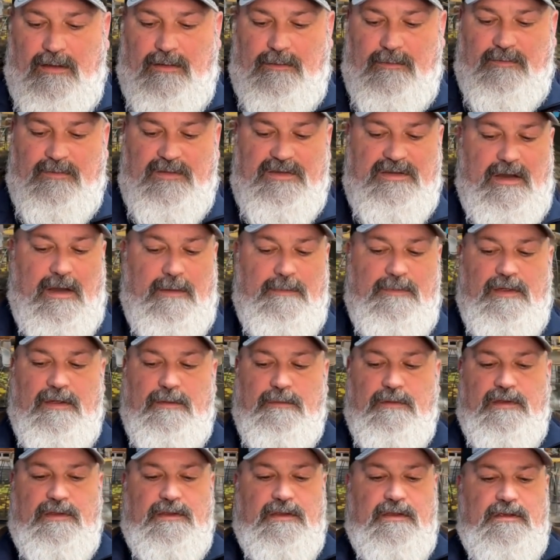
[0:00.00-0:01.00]
Same thing
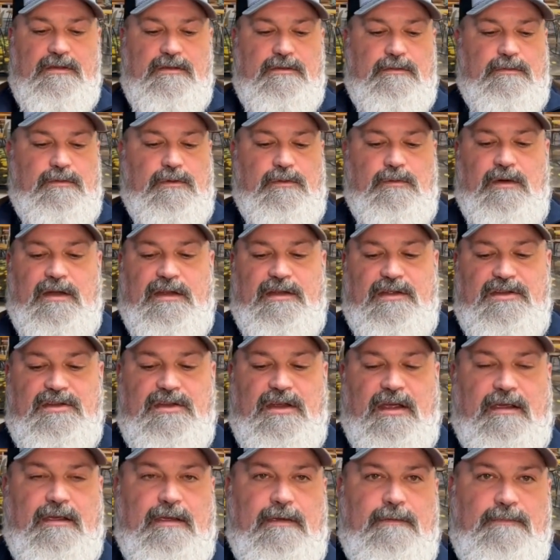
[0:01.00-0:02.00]
with this. We'll want to
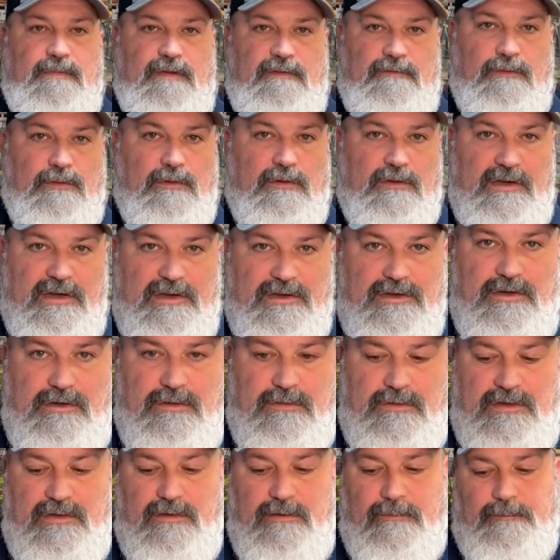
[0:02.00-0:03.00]
check it before each
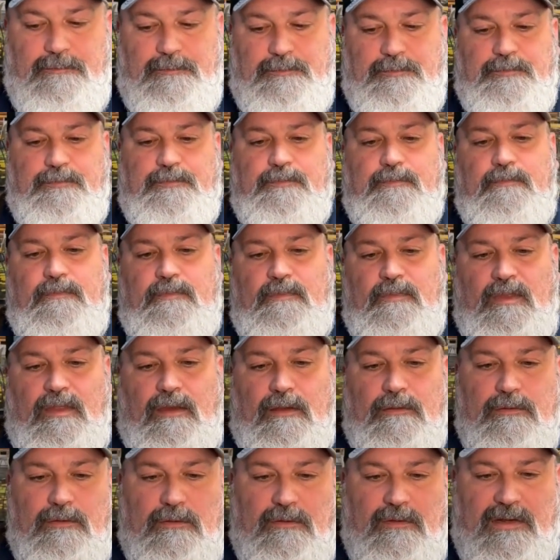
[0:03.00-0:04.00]
use.
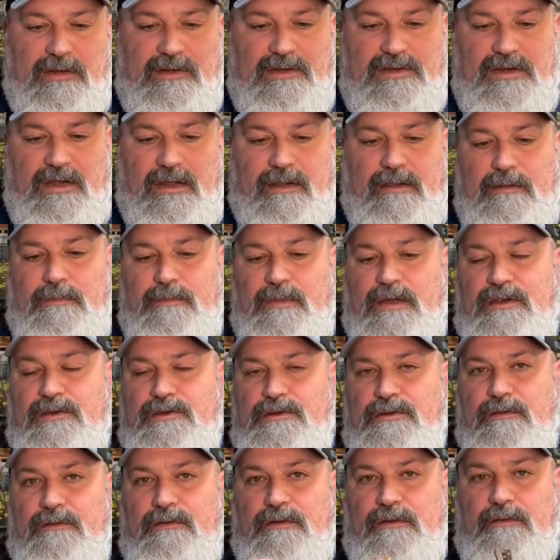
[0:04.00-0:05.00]
We'll want to check and make
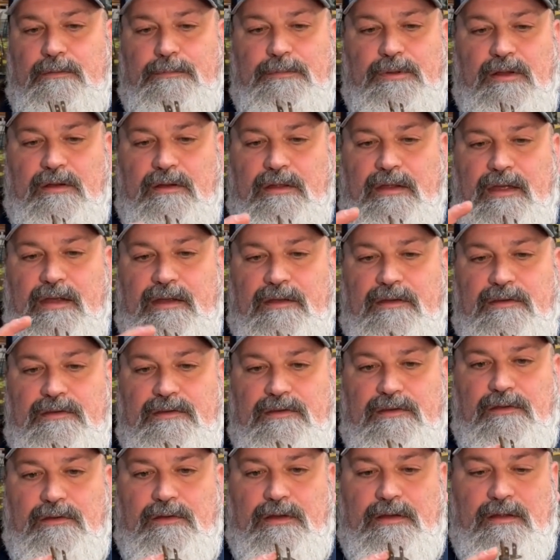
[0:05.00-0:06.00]
sure that the plug end is
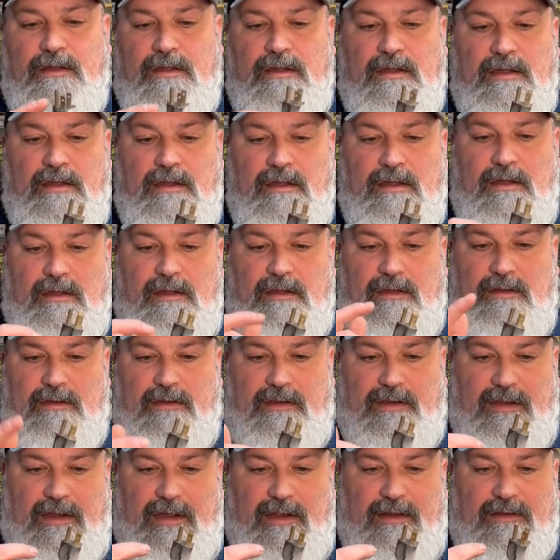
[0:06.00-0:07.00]
good.
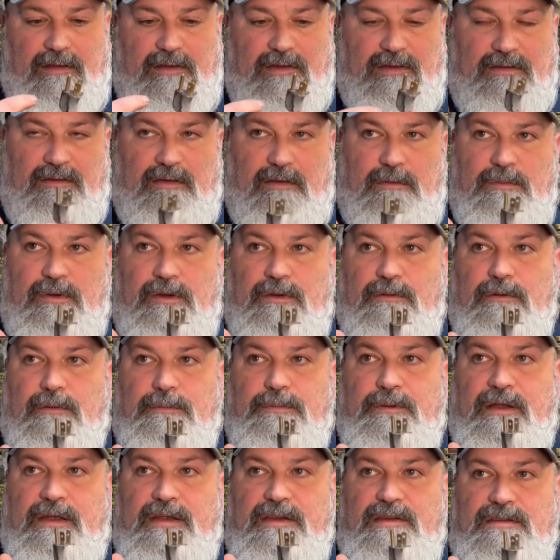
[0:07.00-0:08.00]
Again, this can be
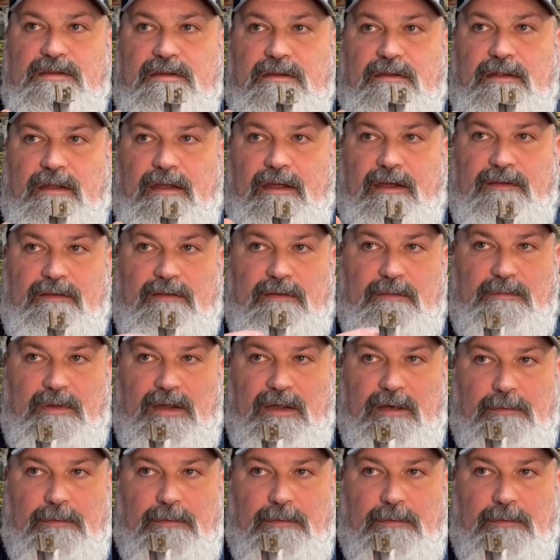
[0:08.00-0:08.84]
replaced as the male